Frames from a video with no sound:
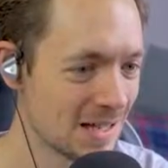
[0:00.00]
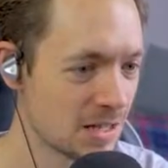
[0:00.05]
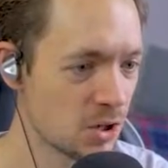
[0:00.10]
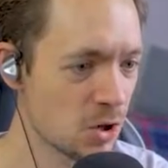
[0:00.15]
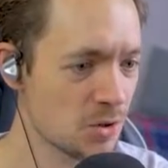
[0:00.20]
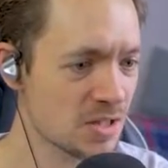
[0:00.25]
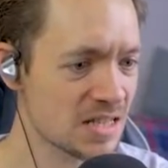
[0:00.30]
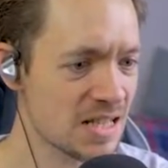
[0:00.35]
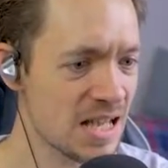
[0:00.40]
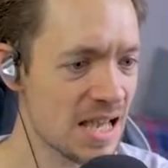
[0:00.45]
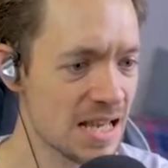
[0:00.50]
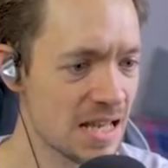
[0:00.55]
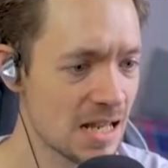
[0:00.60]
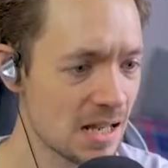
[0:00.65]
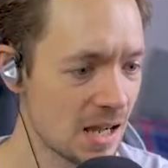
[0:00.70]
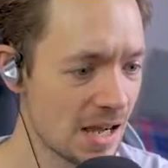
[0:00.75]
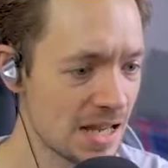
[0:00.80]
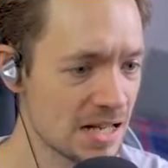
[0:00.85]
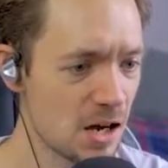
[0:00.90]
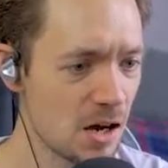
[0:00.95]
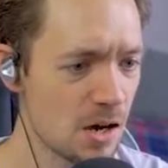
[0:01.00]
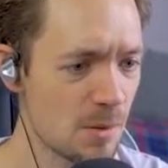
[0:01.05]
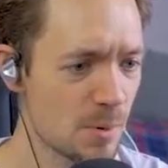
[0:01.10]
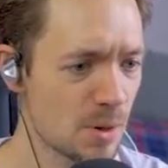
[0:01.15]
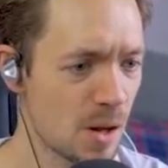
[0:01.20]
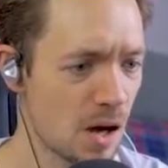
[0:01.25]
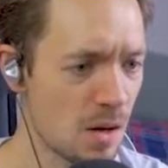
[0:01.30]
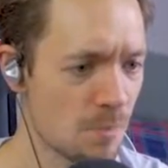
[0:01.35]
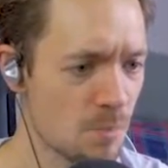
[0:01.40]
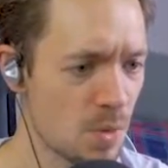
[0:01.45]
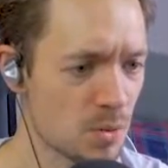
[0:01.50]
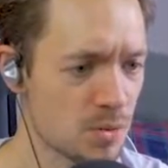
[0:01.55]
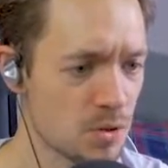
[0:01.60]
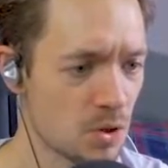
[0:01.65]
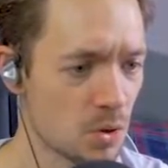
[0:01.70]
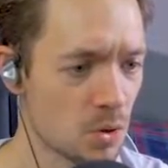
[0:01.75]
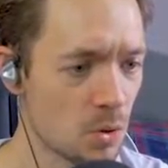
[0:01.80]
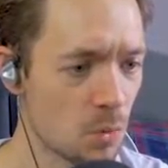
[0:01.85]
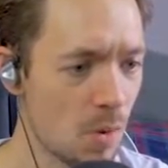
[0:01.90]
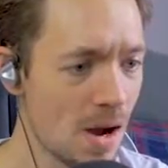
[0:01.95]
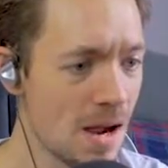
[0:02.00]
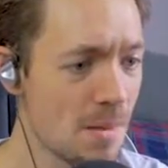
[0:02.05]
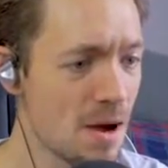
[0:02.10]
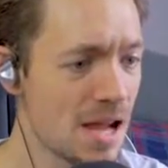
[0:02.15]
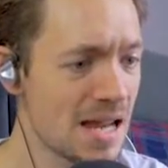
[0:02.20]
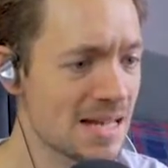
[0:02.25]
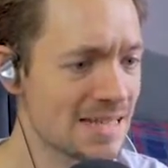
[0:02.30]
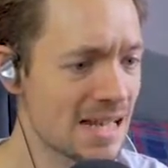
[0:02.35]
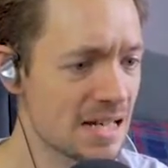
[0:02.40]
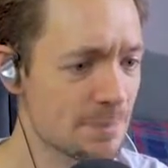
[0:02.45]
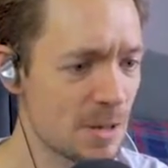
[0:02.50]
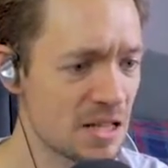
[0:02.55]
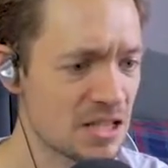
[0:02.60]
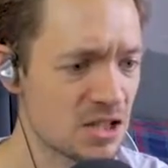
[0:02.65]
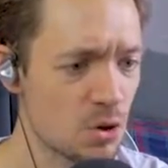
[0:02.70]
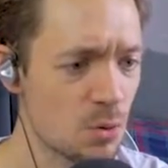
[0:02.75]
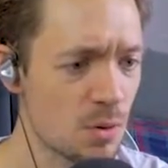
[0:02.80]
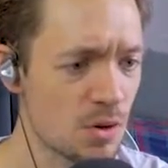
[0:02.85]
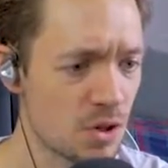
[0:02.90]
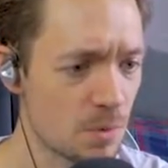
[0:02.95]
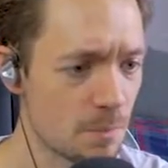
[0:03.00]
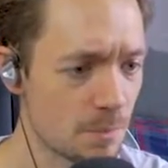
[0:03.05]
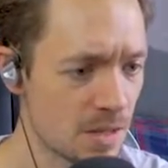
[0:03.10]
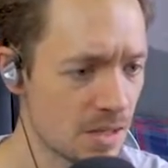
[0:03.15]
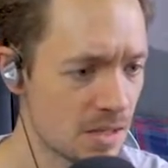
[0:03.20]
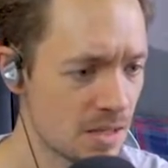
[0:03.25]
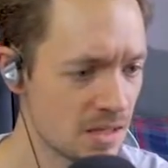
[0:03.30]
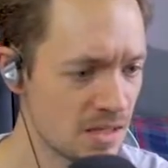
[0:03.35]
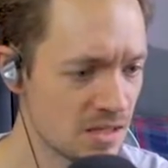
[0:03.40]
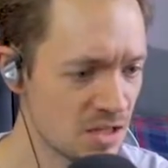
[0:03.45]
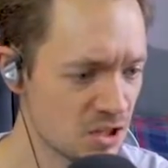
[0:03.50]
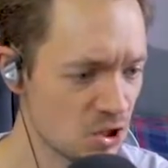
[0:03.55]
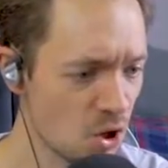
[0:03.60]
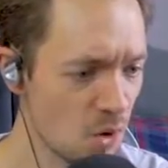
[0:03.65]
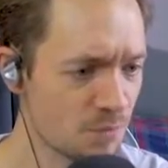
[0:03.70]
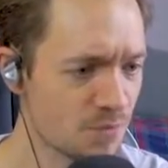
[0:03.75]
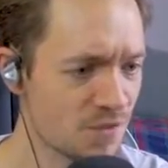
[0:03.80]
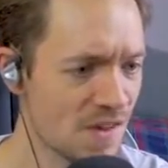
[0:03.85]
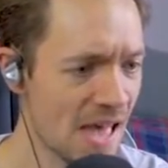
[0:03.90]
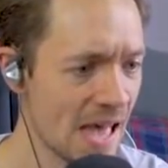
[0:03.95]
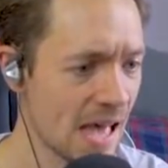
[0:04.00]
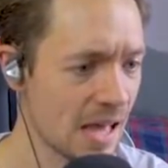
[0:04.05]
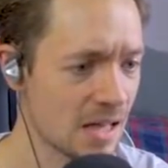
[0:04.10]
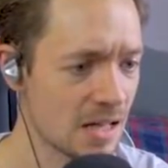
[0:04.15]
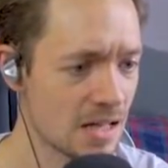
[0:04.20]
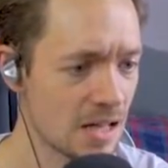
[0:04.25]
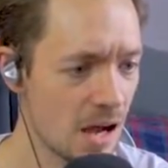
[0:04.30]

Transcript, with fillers: Not today. I know I'm on hard mode No. Why am I attacked by two of them? This is not fair.